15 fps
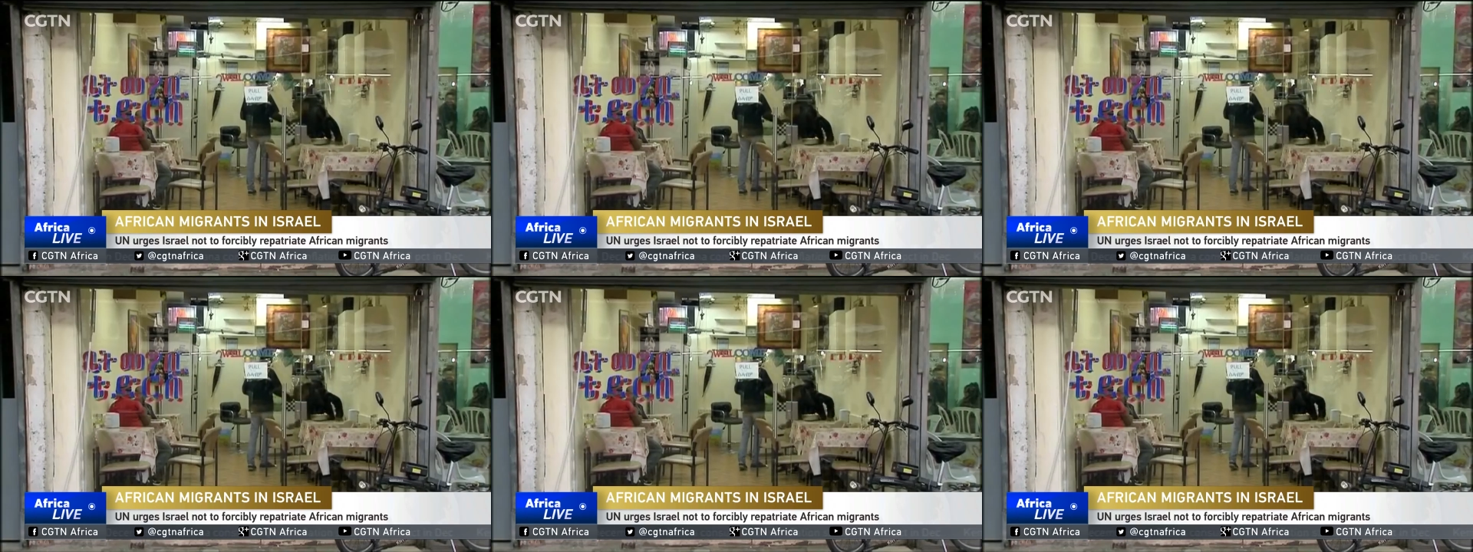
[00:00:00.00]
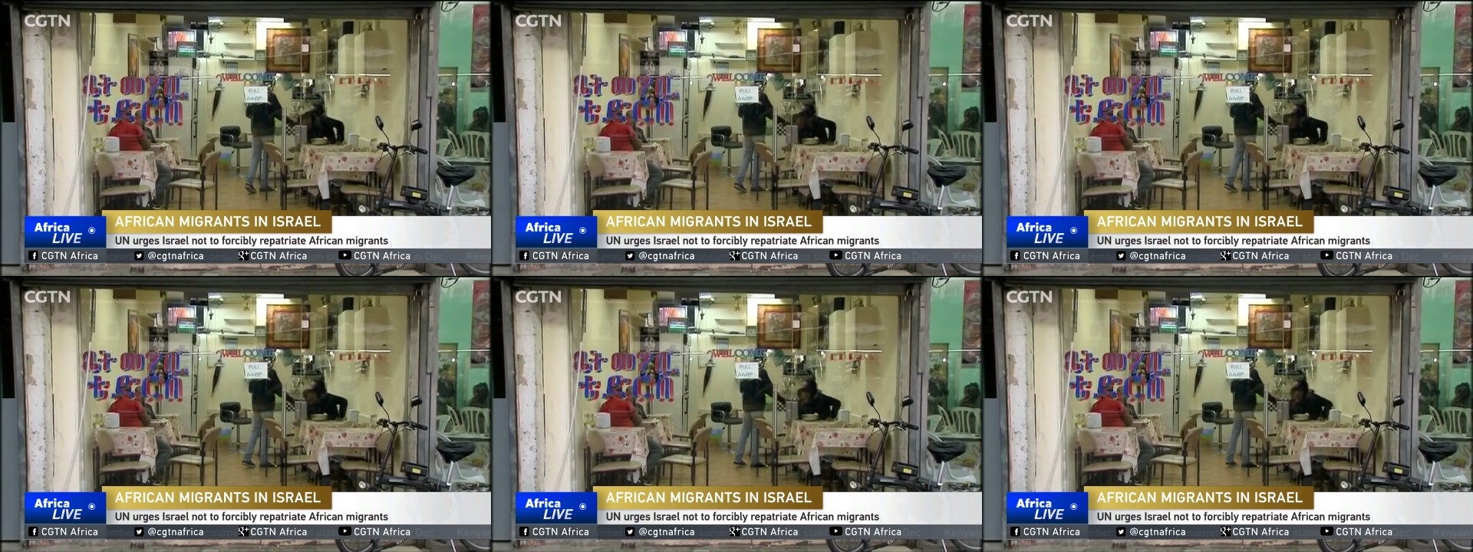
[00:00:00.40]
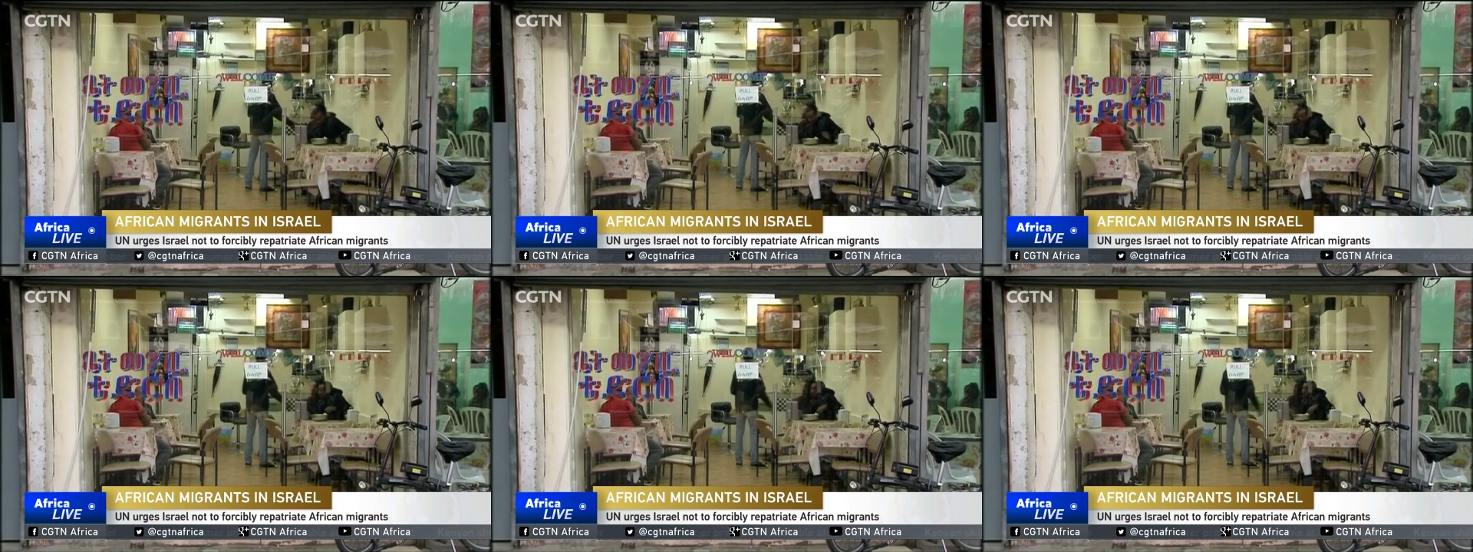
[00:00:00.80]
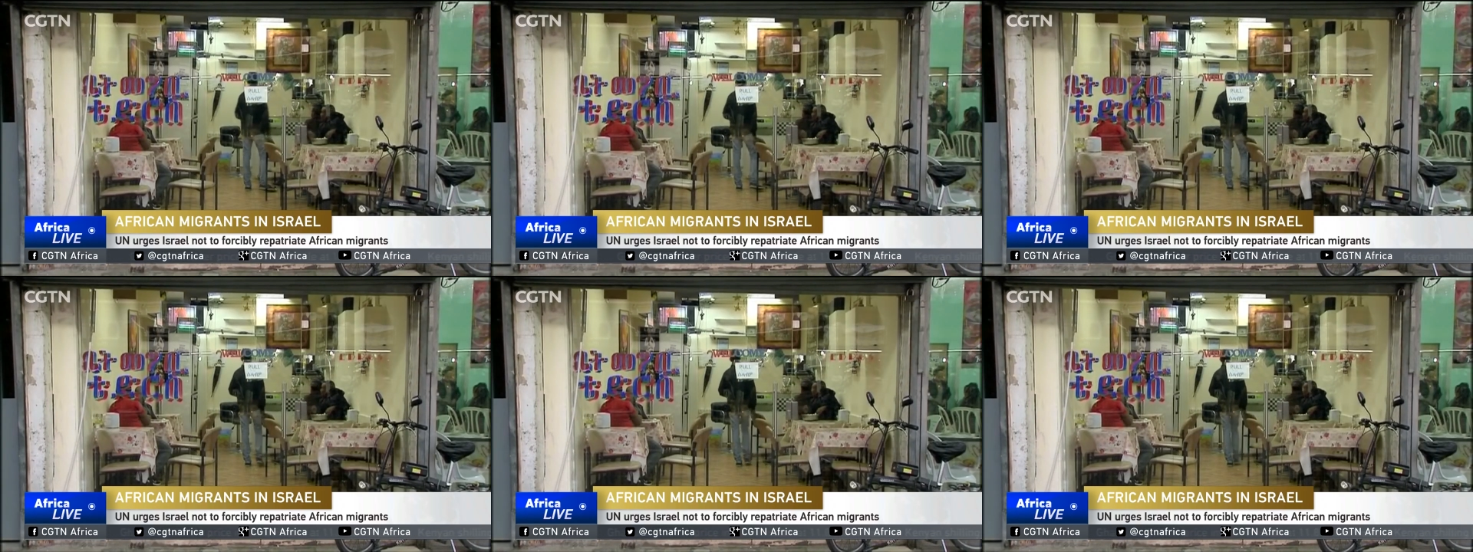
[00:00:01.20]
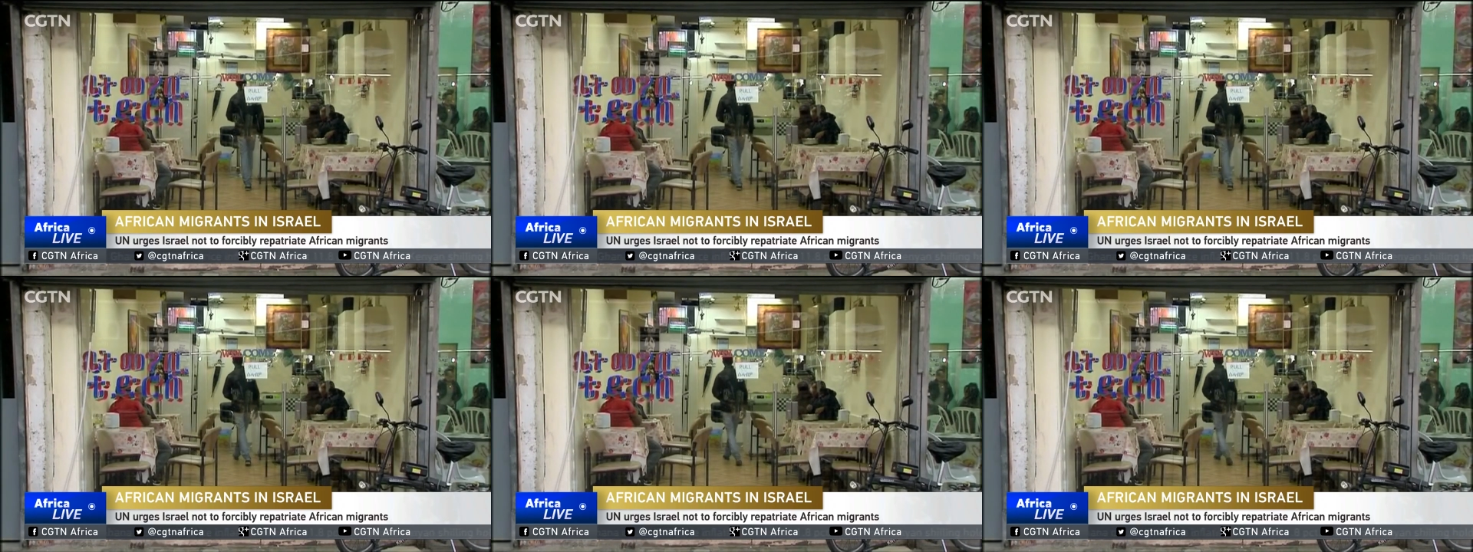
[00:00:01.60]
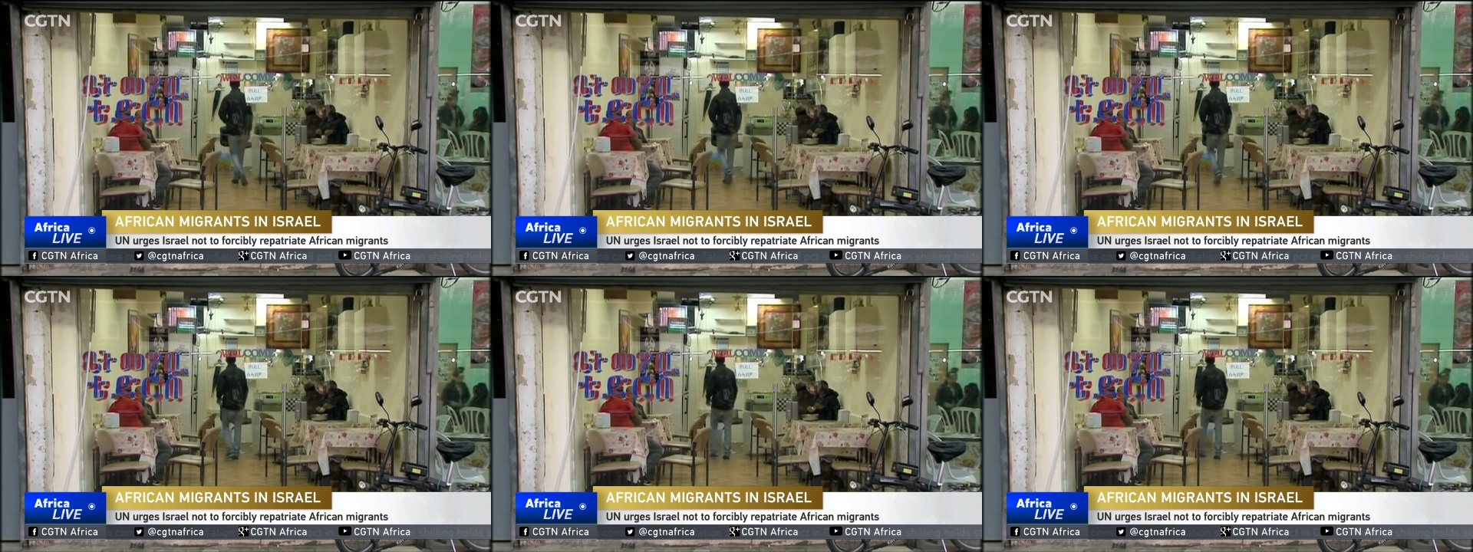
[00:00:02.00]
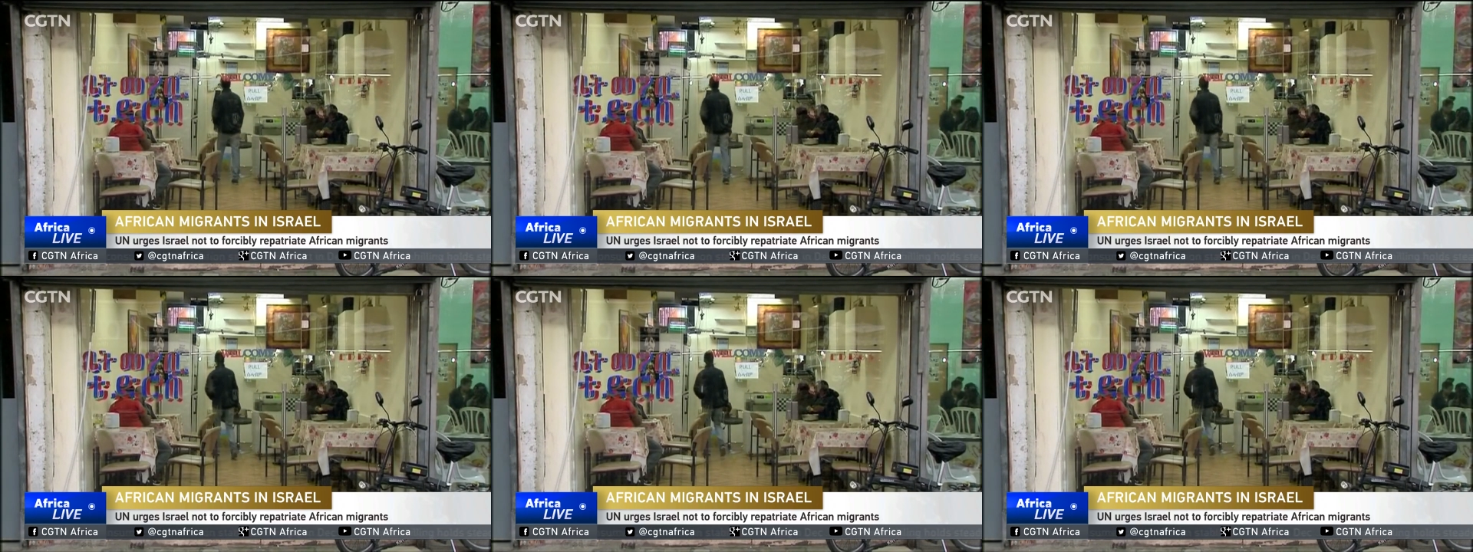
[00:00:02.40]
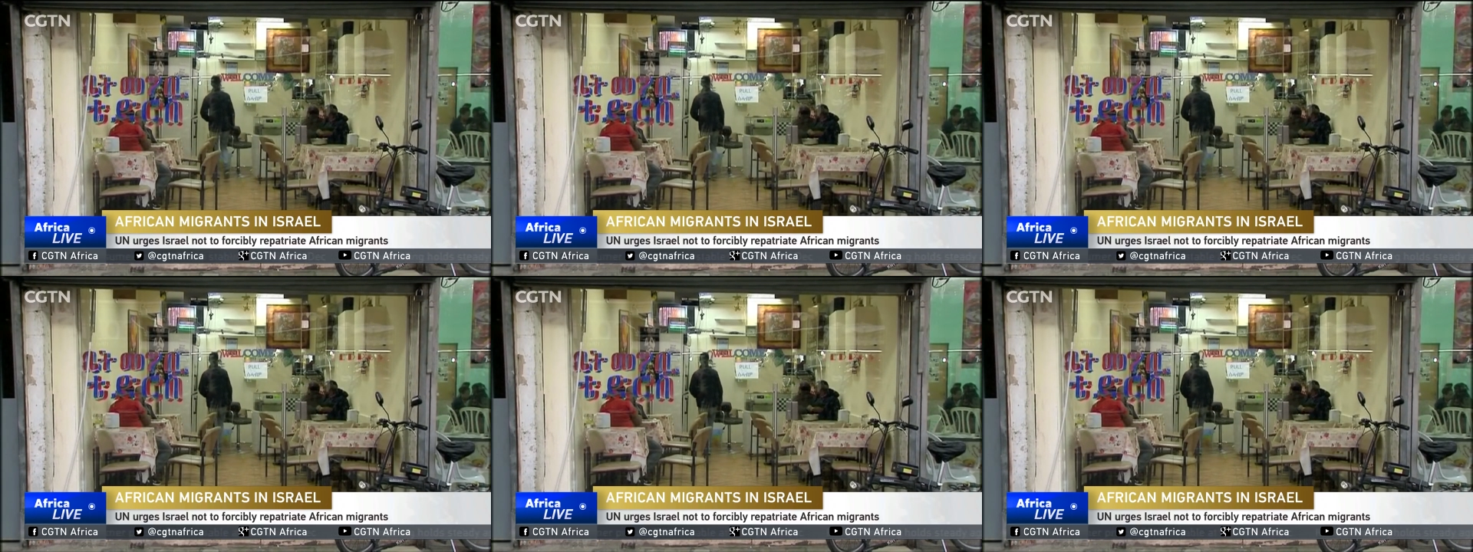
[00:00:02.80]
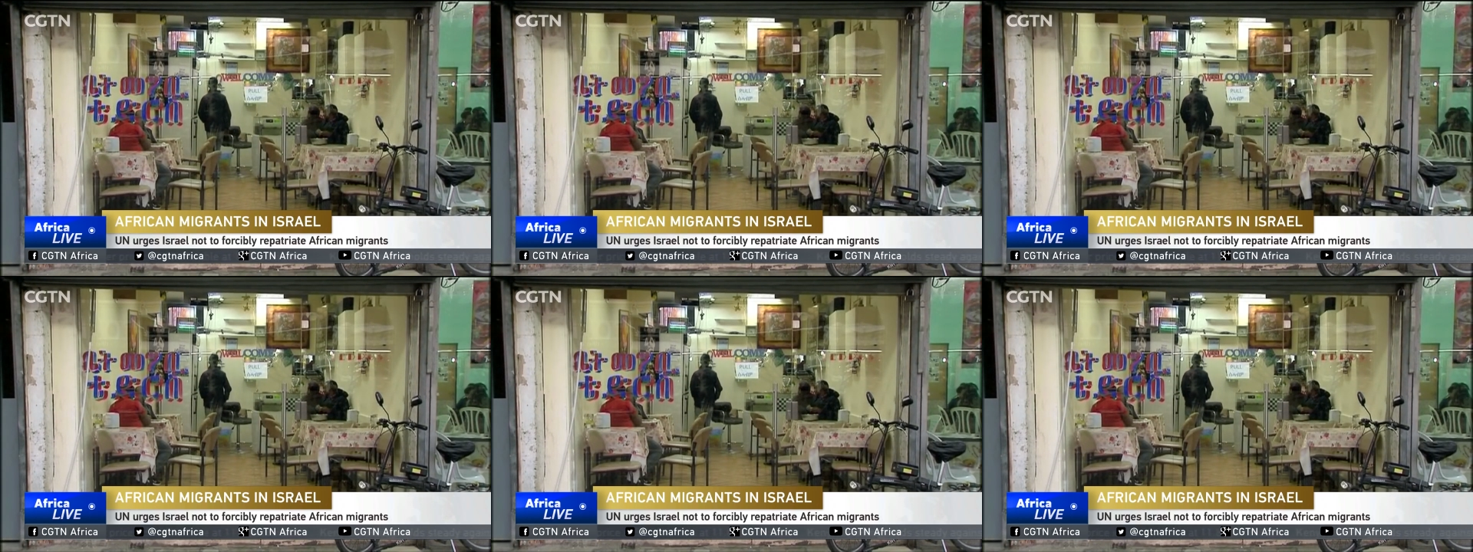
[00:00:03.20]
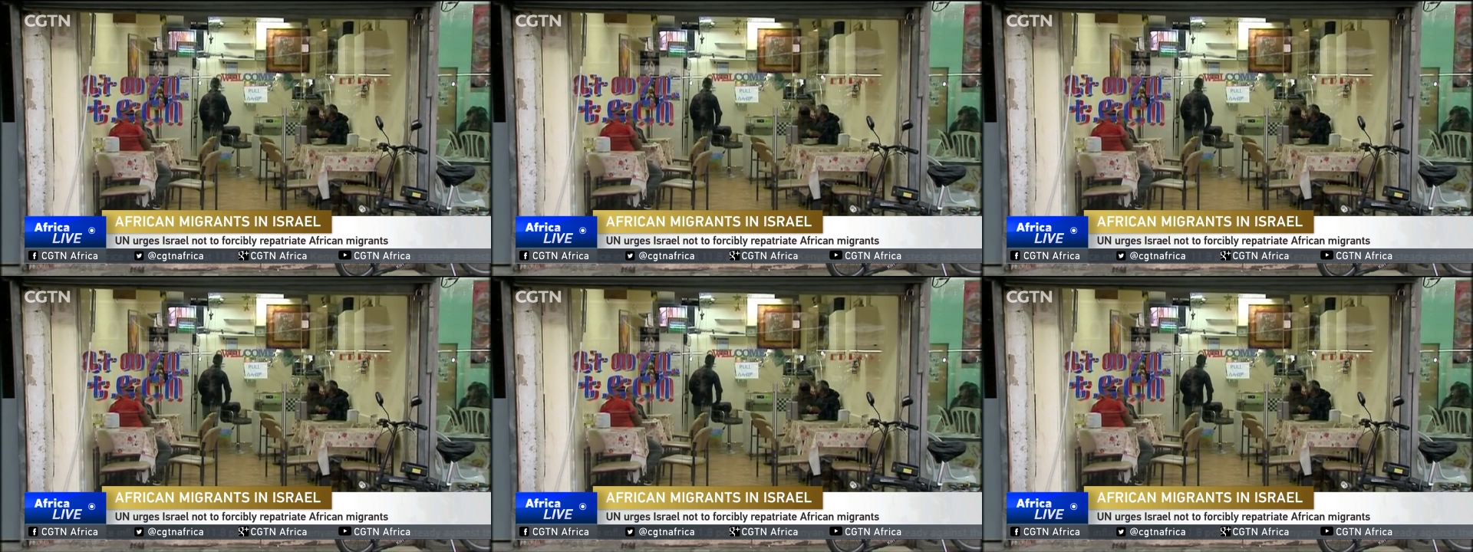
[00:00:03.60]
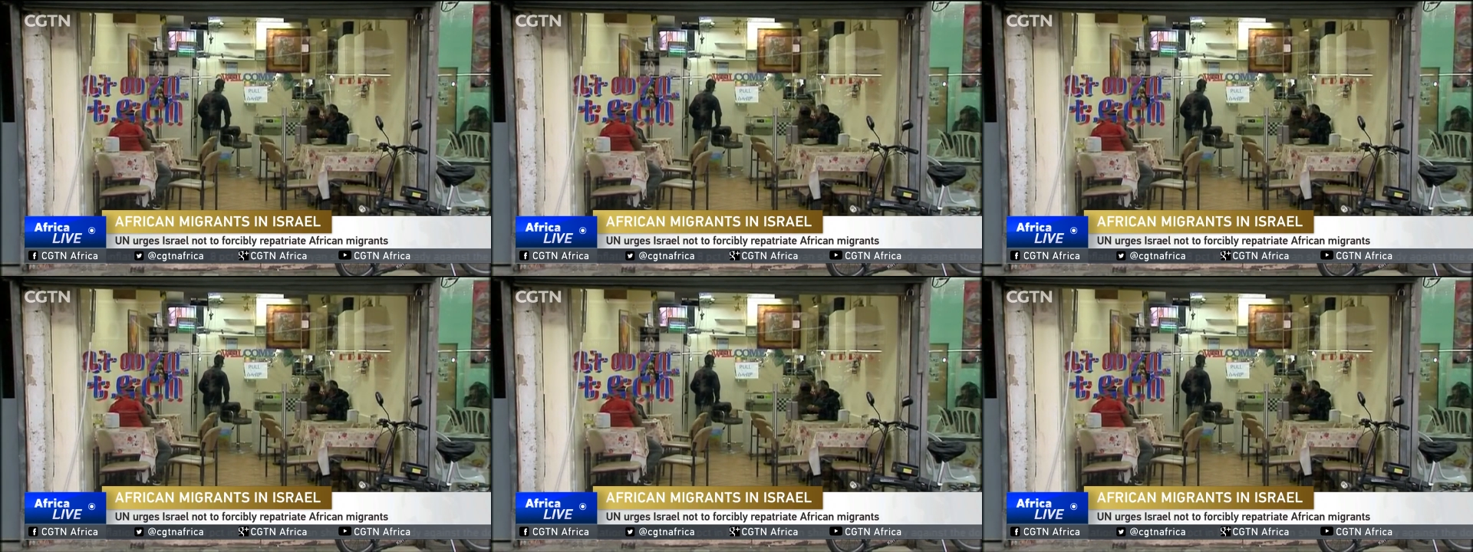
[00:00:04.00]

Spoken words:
No face is visible, so there are no lips to read.